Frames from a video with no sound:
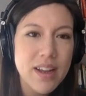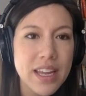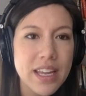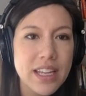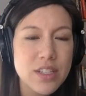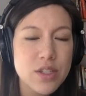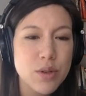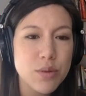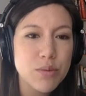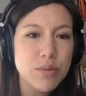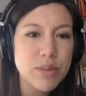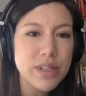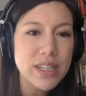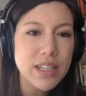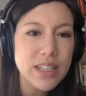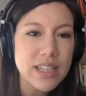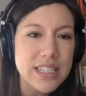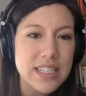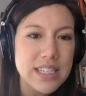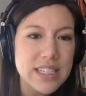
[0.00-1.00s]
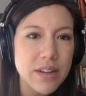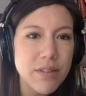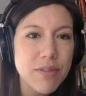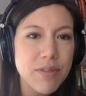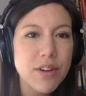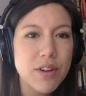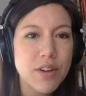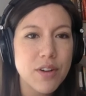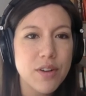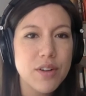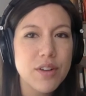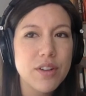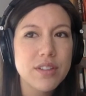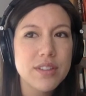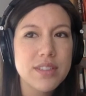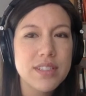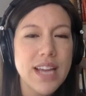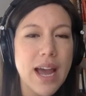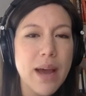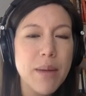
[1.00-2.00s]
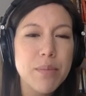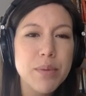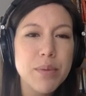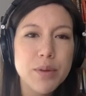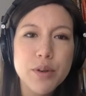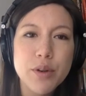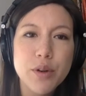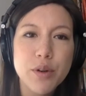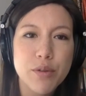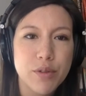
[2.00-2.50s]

it's a really difficult taboo